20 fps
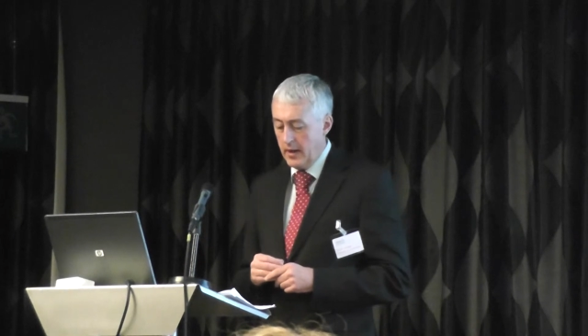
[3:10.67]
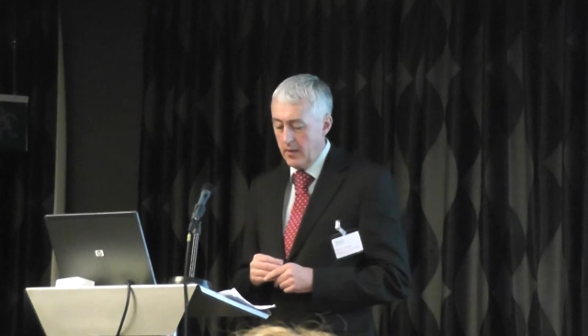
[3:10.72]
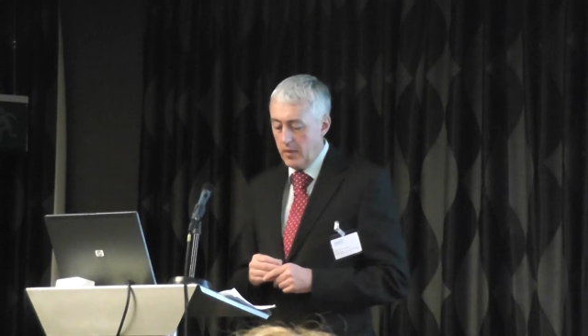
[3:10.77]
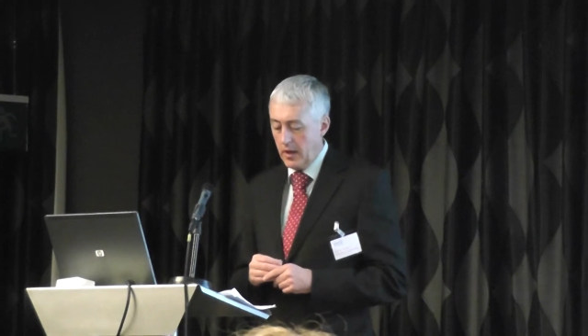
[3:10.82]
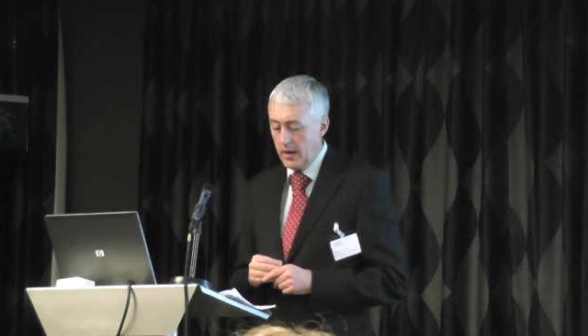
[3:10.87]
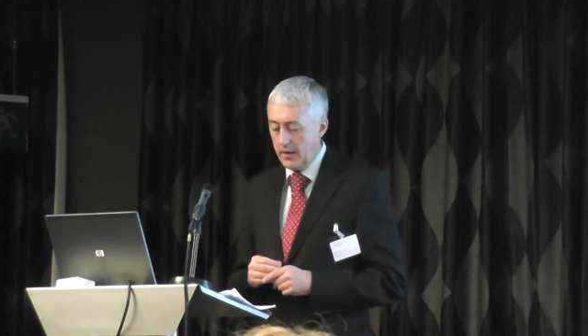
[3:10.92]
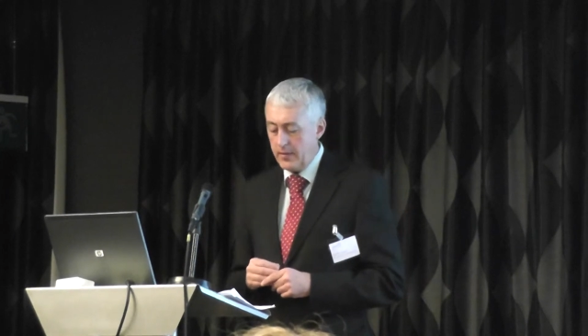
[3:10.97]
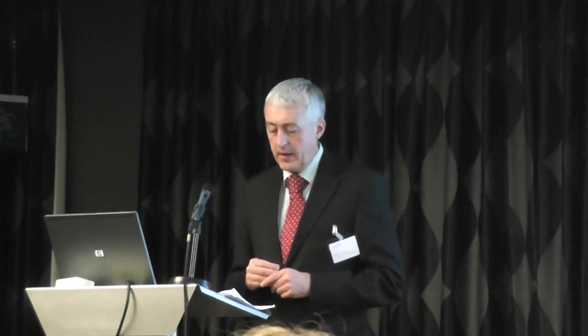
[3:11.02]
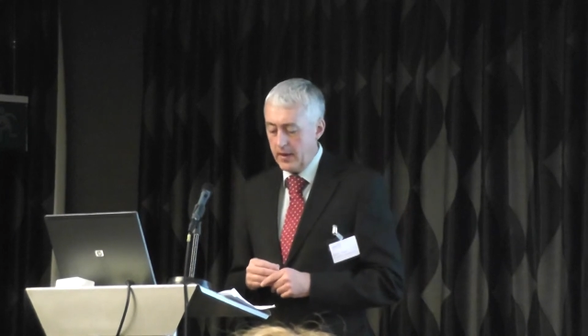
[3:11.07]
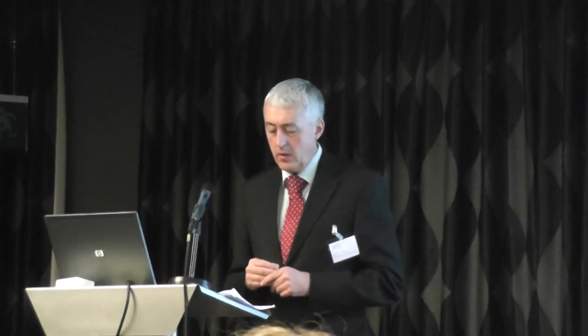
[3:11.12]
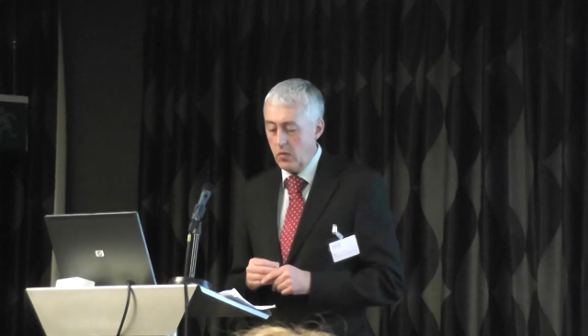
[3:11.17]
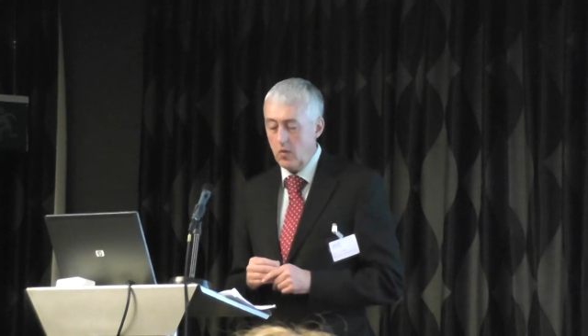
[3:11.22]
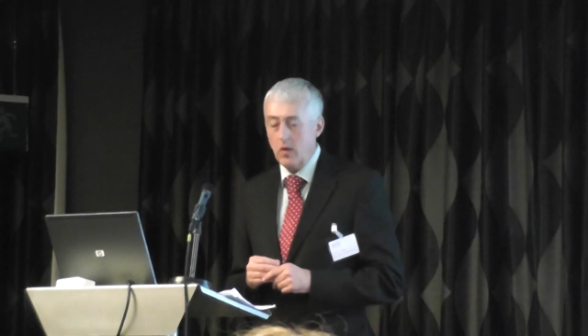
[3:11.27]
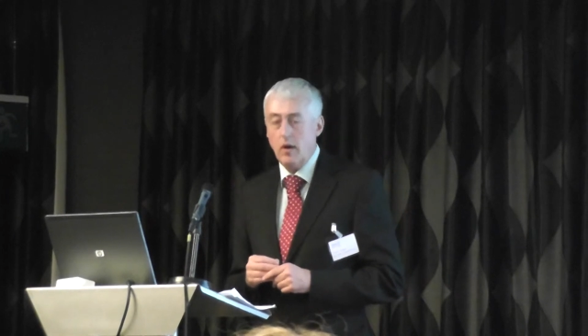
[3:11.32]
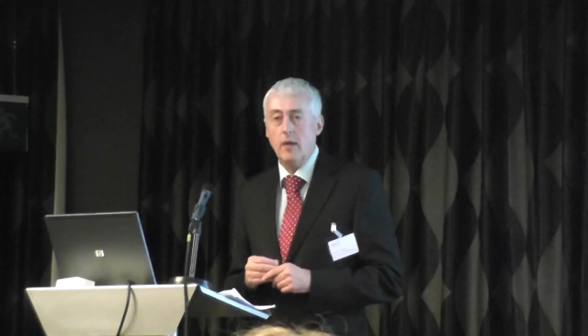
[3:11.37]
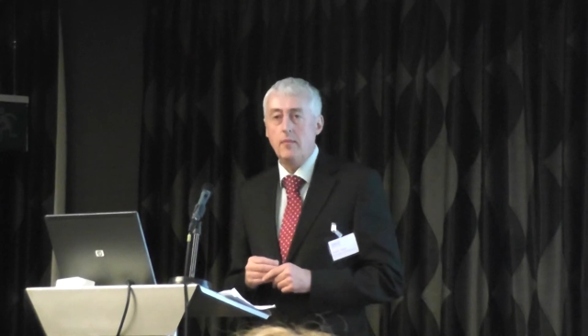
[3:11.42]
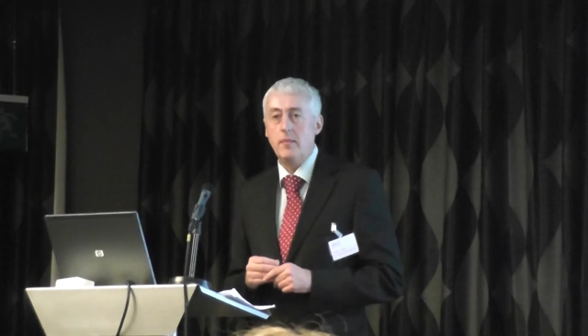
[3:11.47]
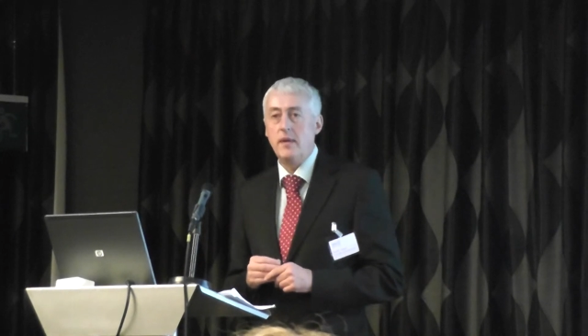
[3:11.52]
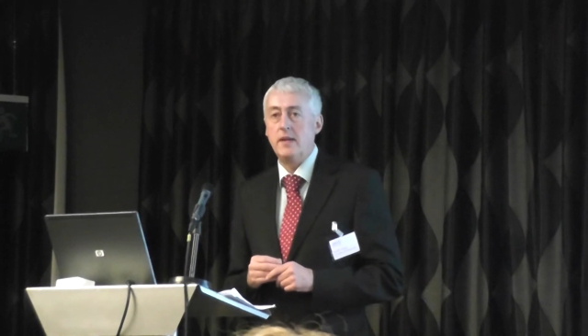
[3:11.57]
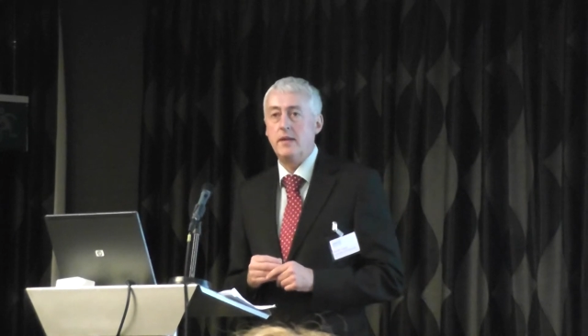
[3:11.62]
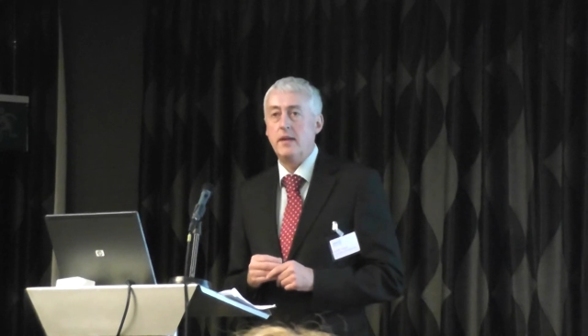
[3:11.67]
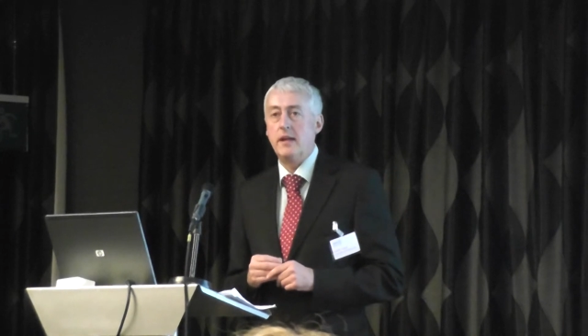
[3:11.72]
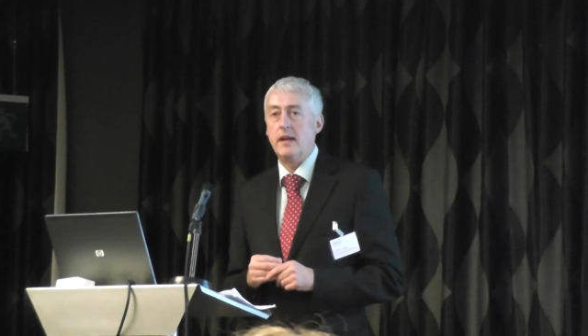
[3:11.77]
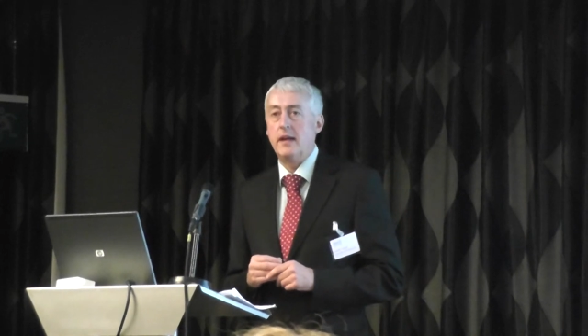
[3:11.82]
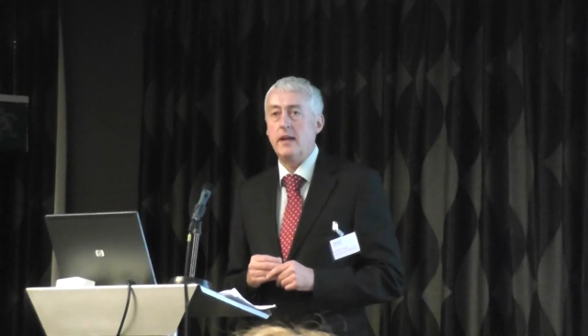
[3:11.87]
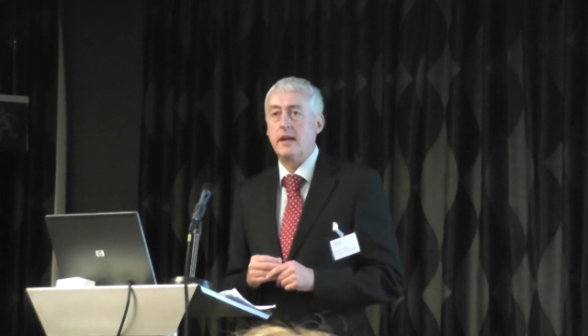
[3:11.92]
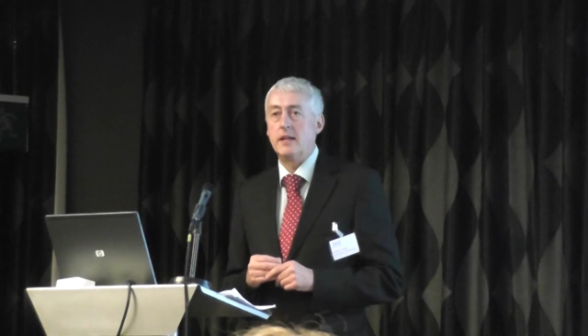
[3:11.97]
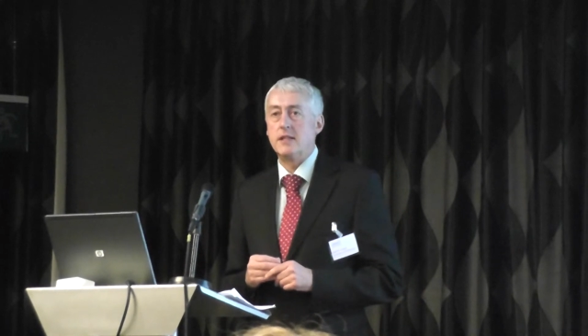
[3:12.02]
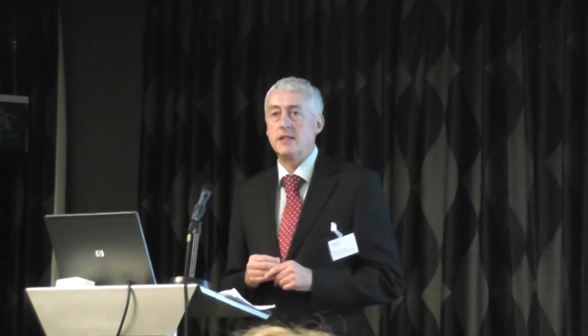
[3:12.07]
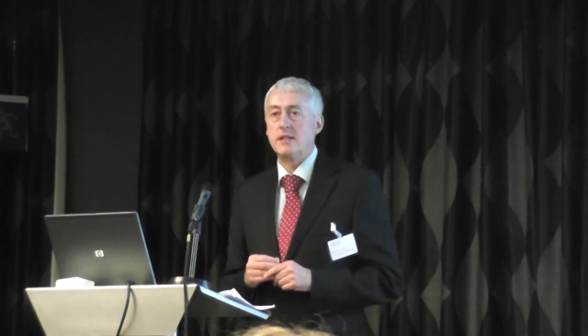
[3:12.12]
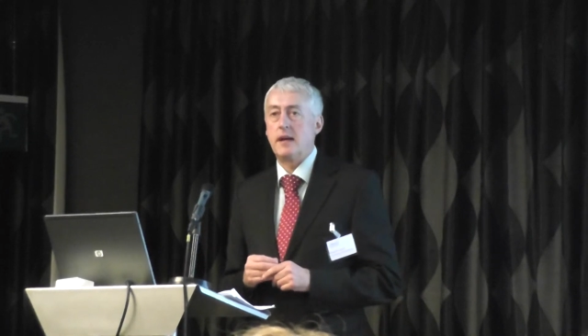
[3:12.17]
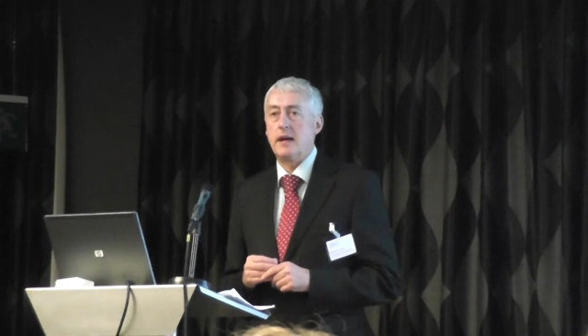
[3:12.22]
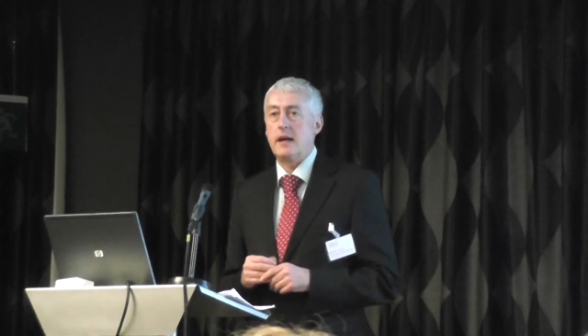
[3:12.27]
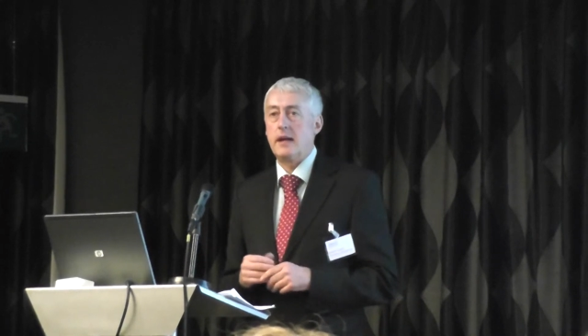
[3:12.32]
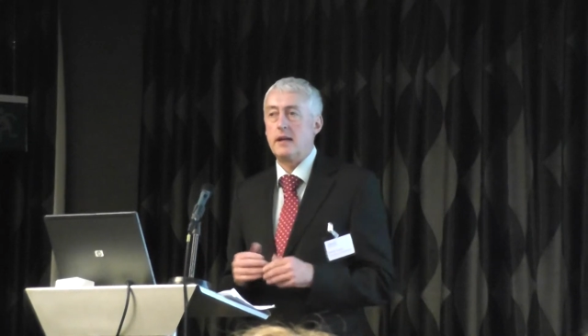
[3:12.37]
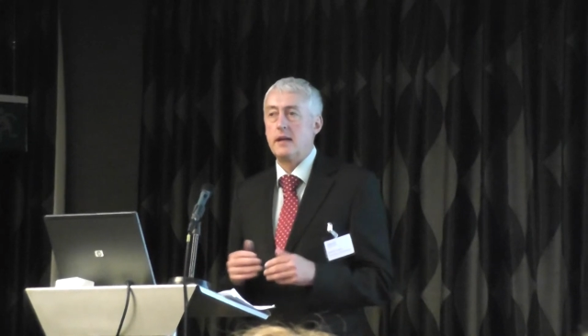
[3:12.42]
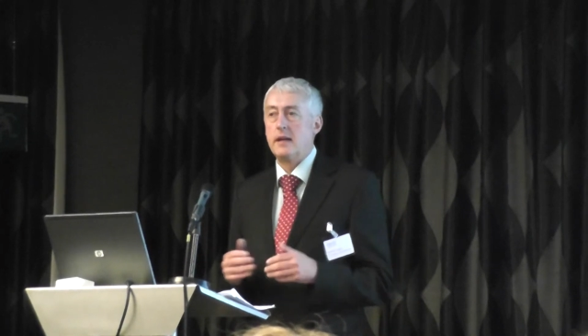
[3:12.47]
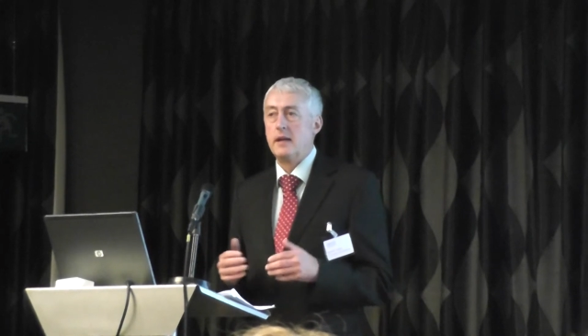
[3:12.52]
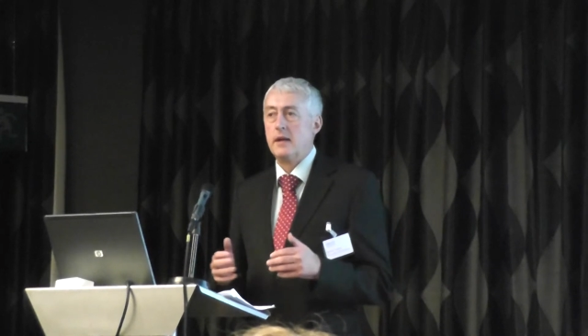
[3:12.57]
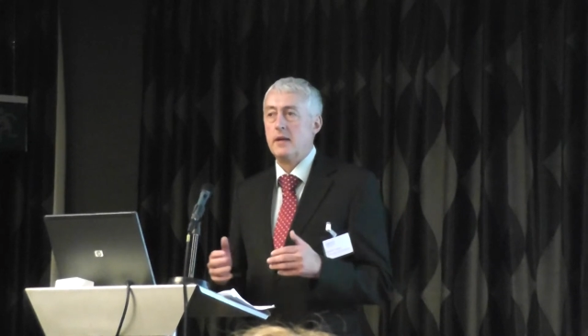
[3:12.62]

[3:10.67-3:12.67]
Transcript: but I think what I mean there is that